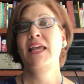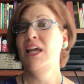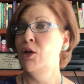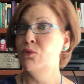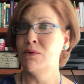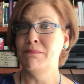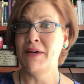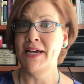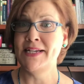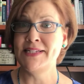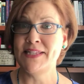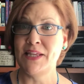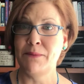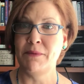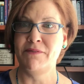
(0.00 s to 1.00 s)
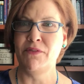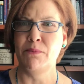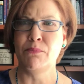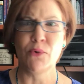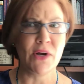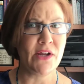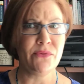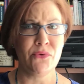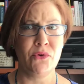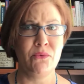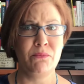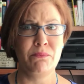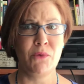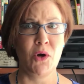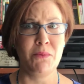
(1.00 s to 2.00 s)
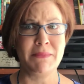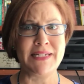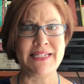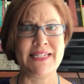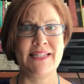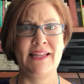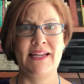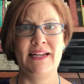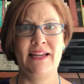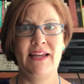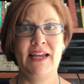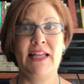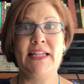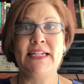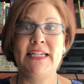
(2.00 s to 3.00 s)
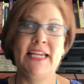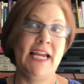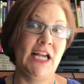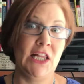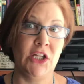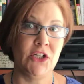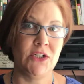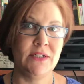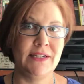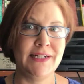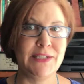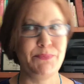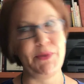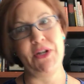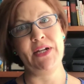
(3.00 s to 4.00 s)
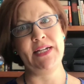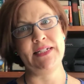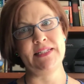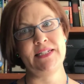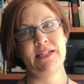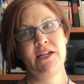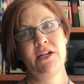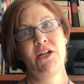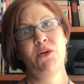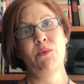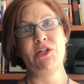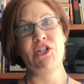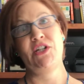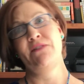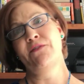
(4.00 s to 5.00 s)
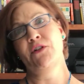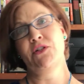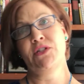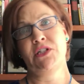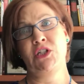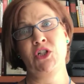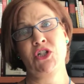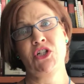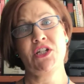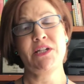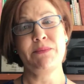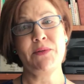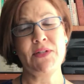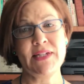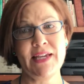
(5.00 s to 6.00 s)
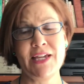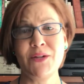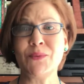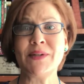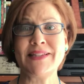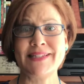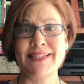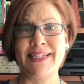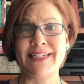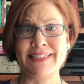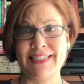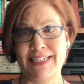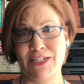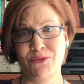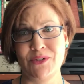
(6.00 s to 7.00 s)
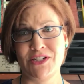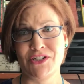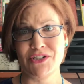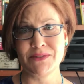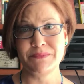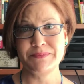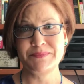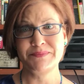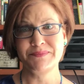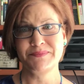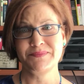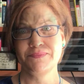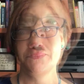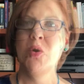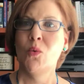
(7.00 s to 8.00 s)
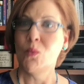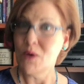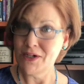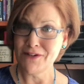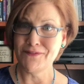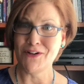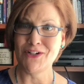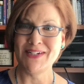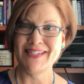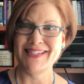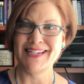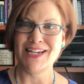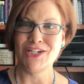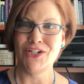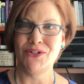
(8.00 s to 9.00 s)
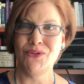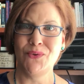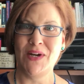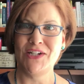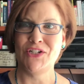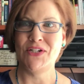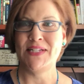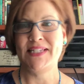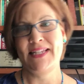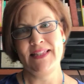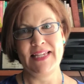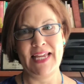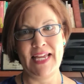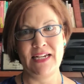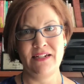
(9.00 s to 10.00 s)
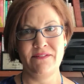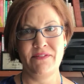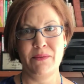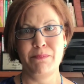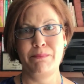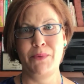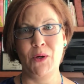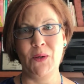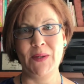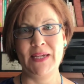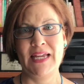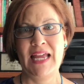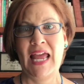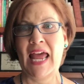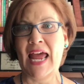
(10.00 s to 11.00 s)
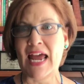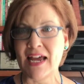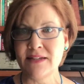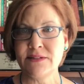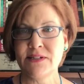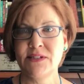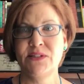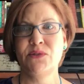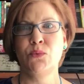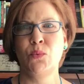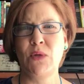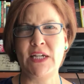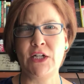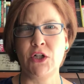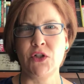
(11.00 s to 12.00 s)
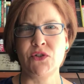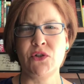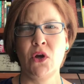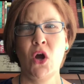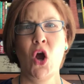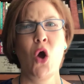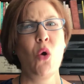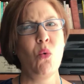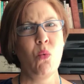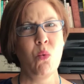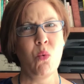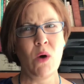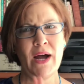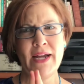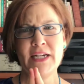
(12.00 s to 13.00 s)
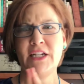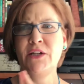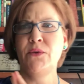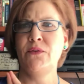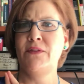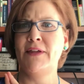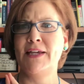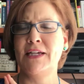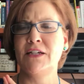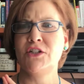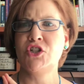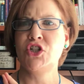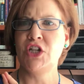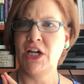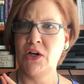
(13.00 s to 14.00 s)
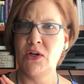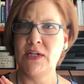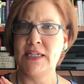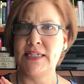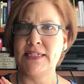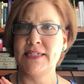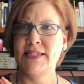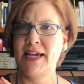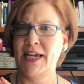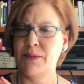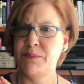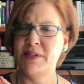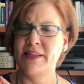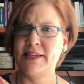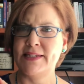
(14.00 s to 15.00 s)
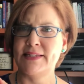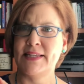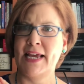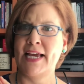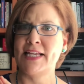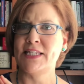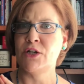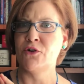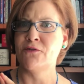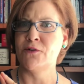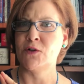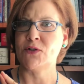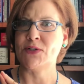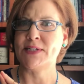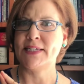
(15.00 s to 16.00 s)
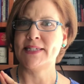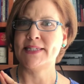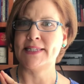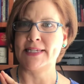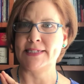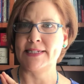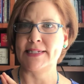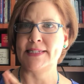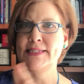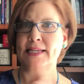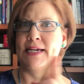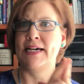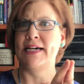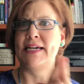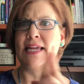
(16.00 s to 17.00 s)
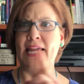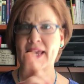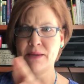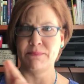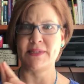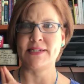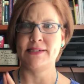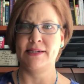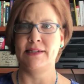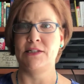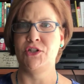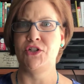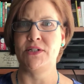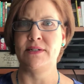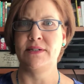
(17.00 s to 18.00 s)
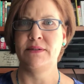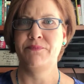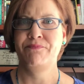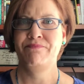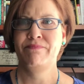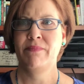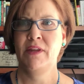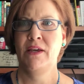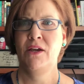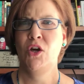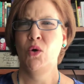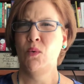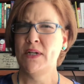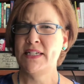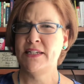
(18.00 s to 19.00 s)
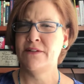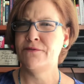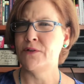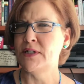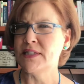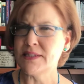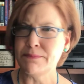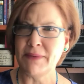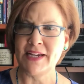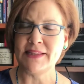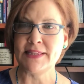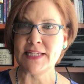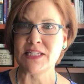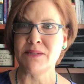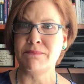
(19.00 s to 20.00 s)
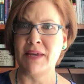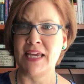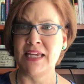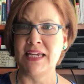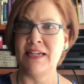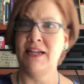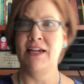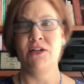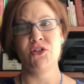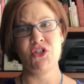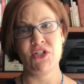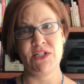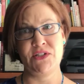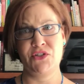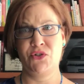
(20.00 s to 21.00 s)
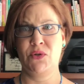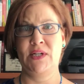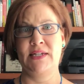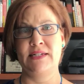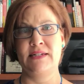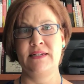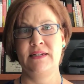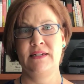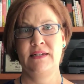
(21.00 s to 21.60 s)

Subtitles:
It reminds them of the breakthrough moment that Helen Keller experienced when she first learned to communicate with sign language. One of our discussion questions at the end of the book asks readers, why do you think Charity typed this as her first sentence, I am intelligent? What difference might this make in how she is treated?